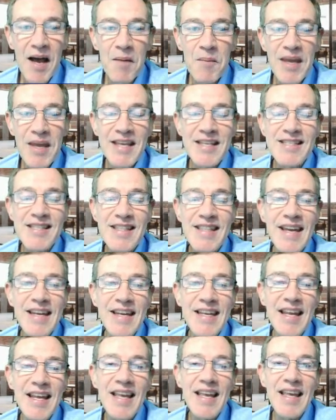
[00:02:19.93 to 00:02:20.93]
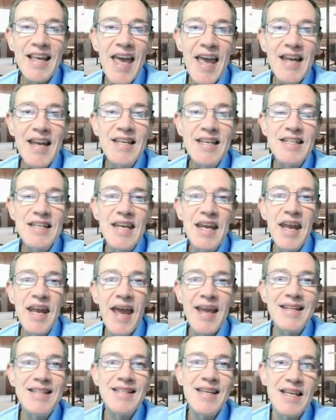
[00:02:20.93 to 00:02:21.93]
is that can
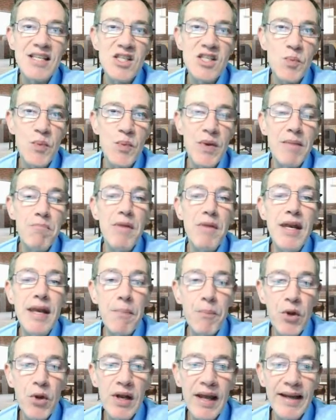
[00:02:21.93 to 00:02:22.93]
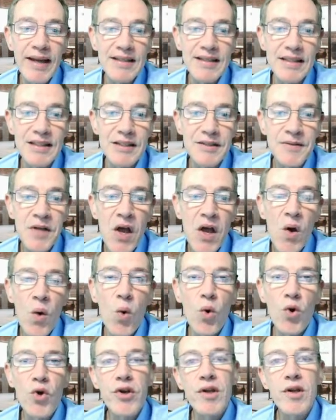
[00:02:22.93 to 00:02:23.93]
DNA tests be manipulated,
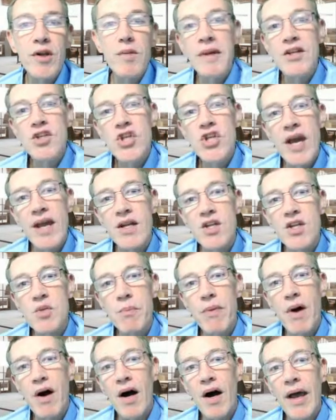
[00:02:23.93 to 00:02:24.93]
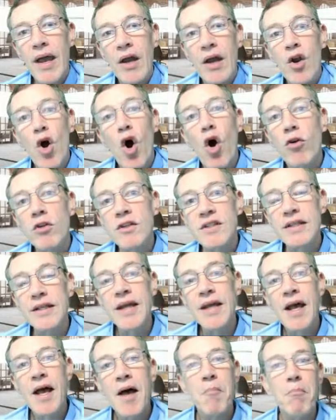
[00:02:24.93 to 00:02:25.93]
or could it be changed and
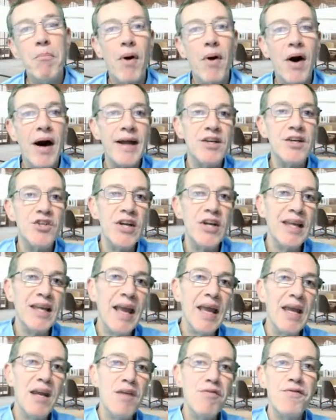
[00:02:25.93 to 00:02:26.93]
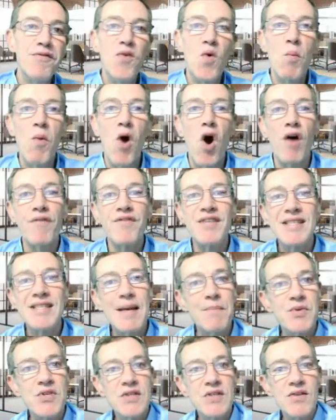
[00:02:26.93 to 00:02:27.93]
altered by drinking any form of
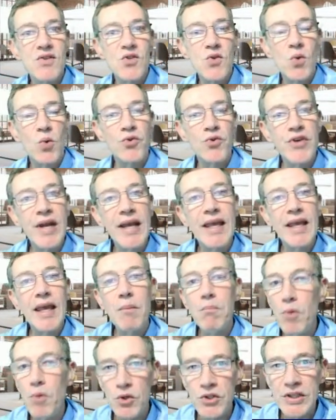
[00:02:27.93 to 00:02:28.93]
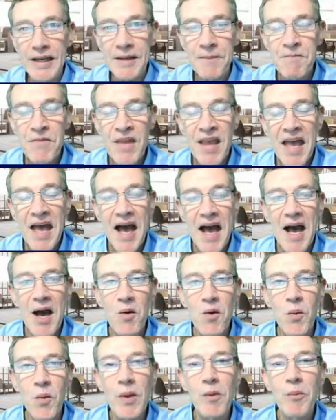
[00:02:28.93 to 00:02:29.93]
substance or drinking muthi?
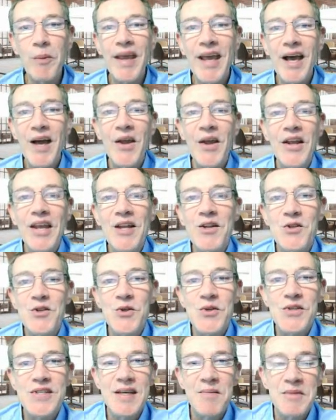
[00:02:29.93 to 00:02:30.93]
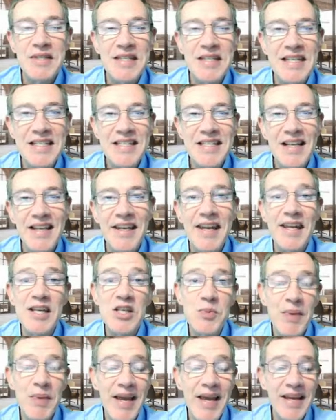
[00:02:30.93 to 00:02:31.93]
We'll be going into some detail and
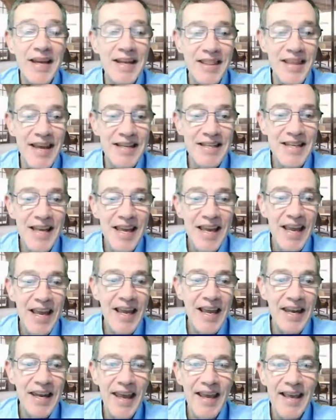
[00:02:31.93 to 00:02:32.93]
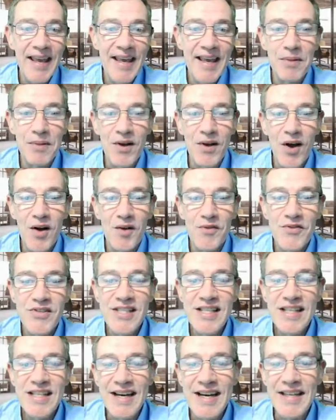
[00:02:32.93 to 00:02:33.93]
explaining that in a couple of
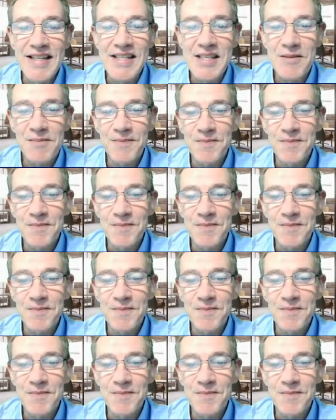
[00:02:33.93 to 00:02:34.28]
slides.